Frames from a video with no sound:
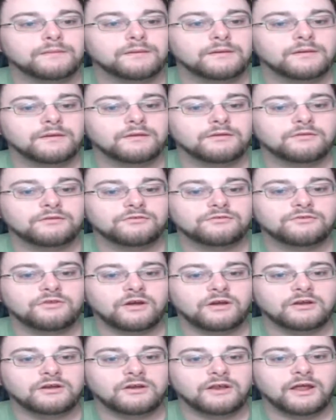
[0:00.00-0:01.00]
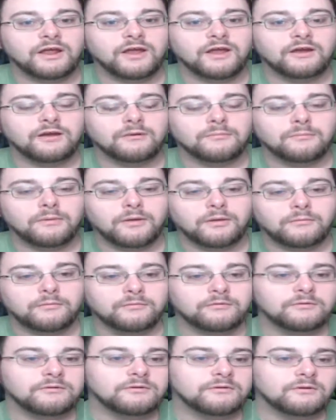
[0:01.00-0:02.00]
He just shot an air bubble
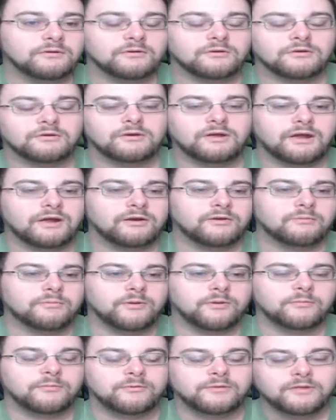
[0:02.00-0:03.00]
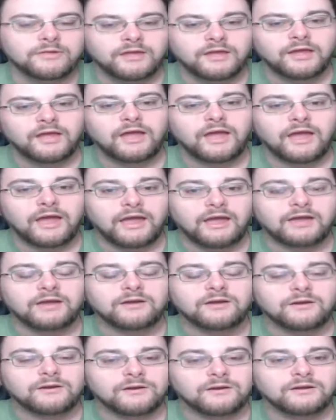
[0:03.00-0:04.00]
or air bubble,
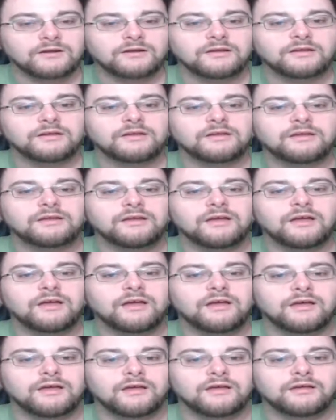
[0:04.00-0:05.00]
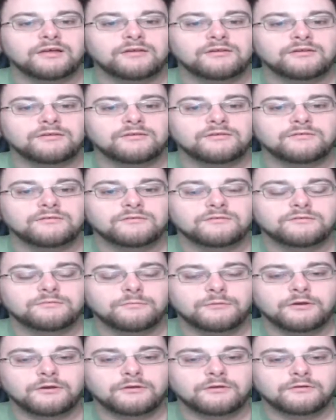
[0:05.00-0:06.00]
air uh,
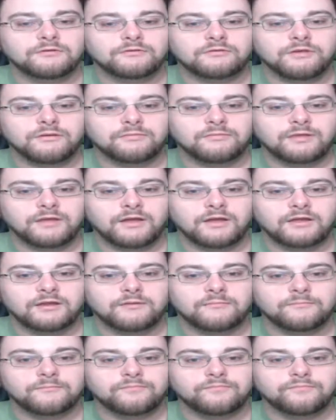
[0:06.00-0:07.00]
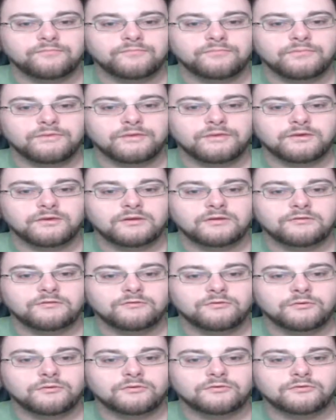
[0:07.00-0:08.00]
spear or something at him. His
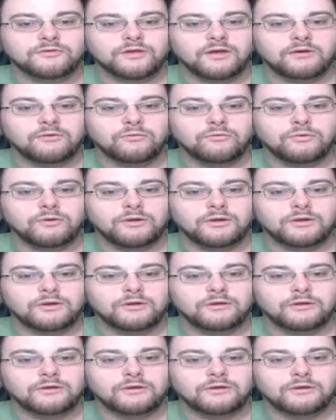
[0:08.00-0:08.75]
force got weak.